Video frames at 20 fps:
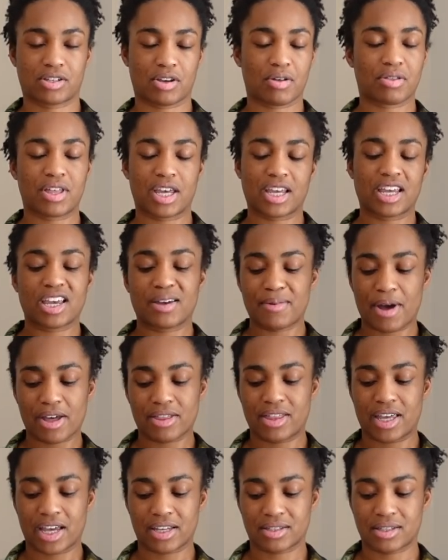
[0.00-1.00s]
So thinking
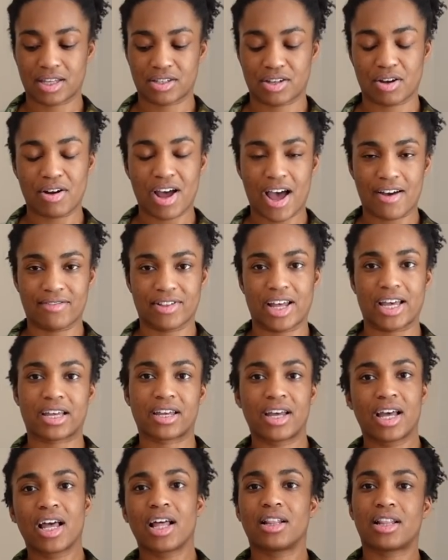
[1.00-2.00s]
about things that don't have like
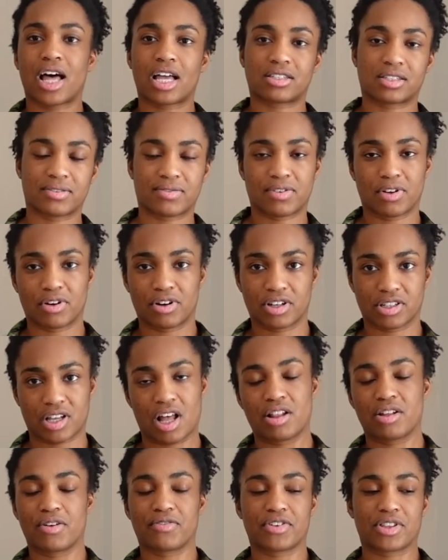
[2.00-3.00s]
lots of florals
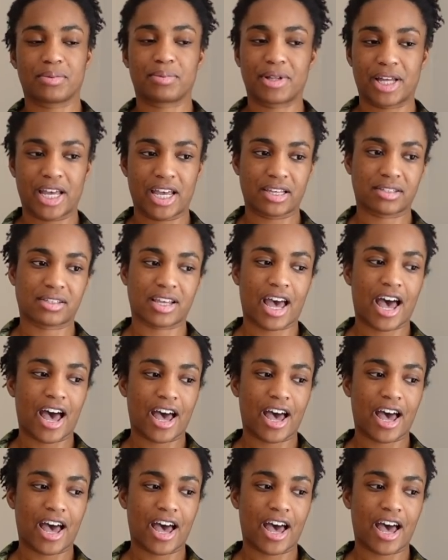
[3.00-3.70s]
all over the place.